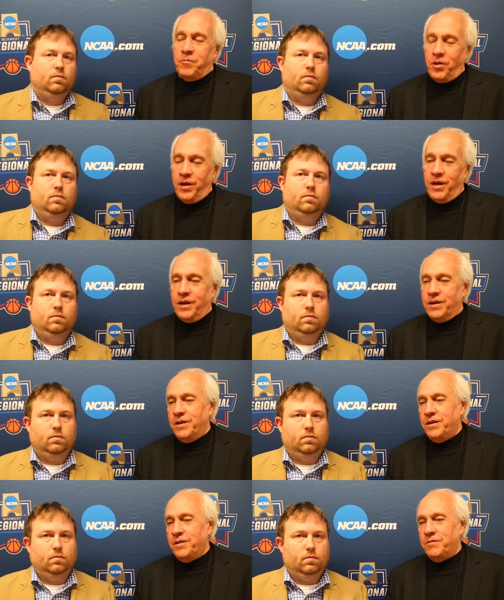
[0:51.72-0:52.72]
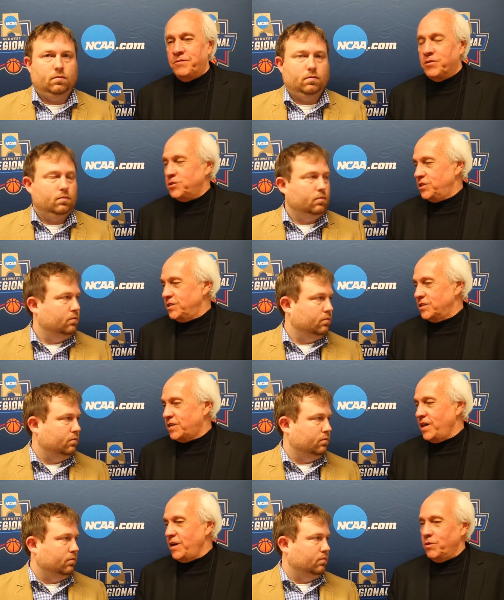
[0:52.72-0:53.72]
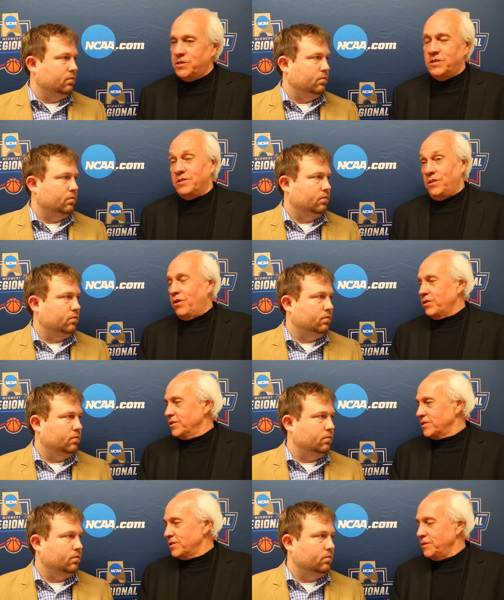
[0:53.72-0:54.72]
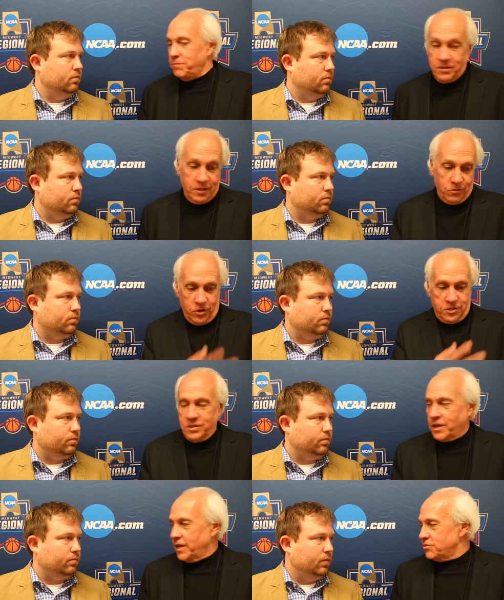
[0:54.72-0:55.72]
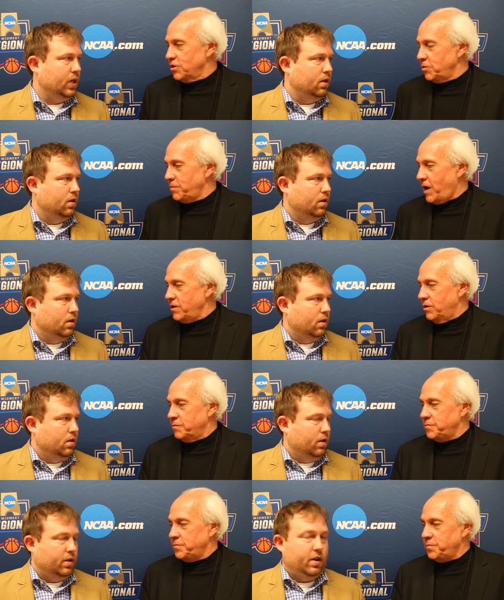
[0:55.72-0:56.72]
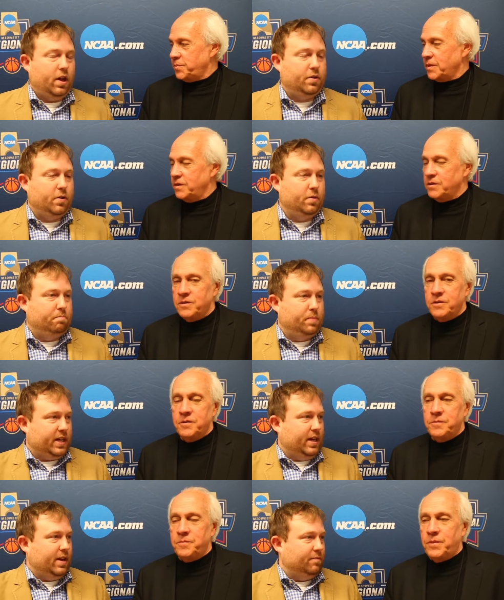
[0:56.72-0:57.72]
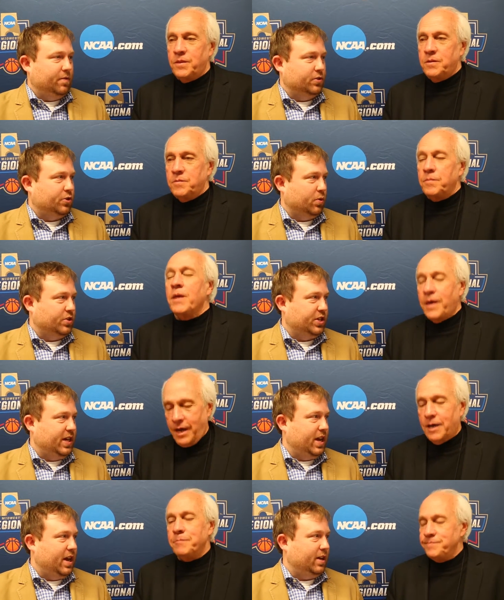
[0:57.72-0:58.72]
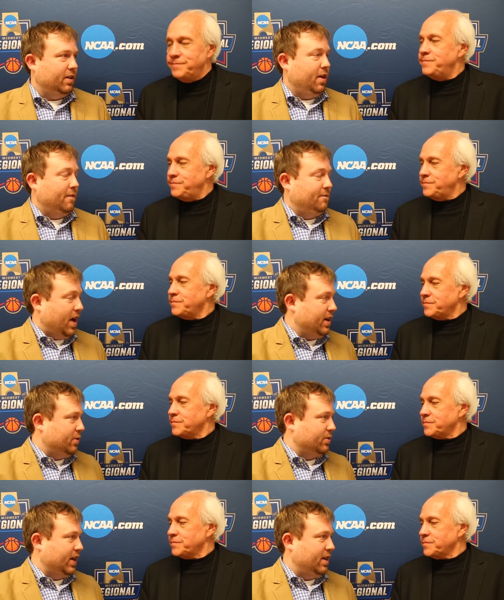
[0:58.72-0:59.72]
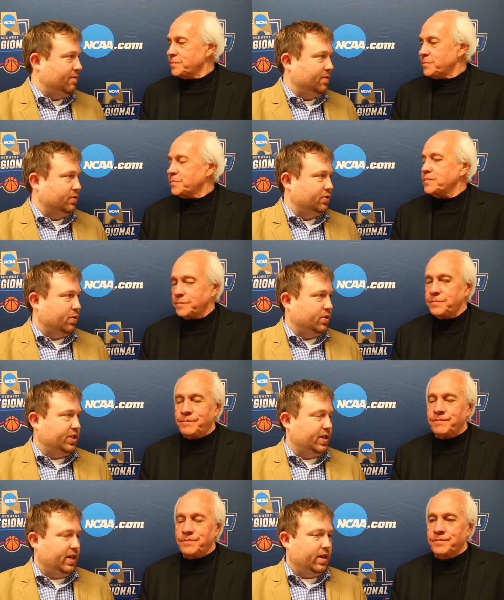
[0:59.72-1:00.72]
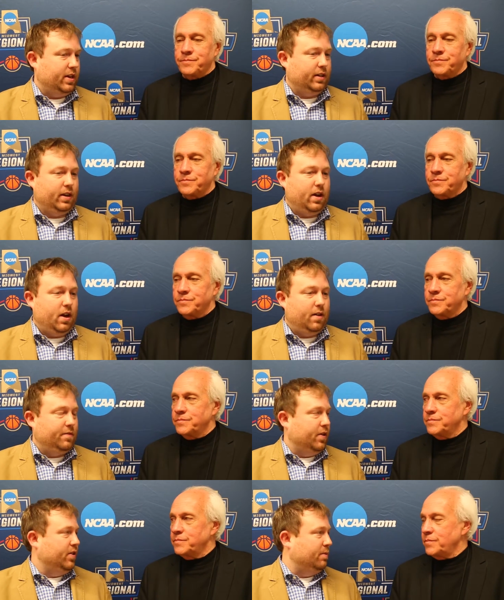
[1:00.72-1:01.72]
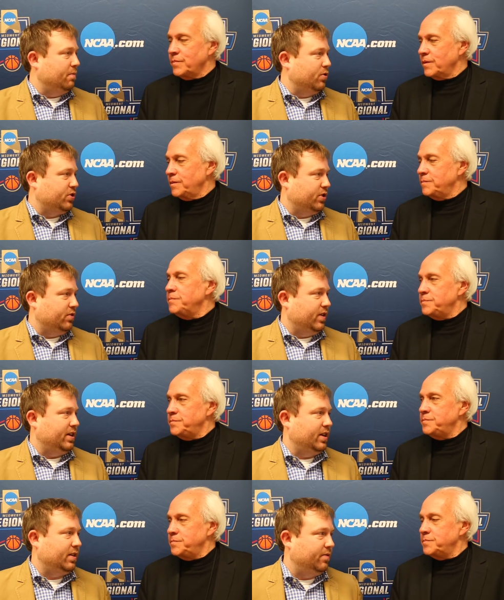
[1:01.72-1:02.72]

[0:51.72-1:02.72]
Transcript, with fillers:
Speaker 1: playing Virginia's game, which is lull you to sleep and then watch the guys dribble by you.
Speaker 2: Another big game for Georges yeah. Niang final game for Georges Niang, a very emotional ending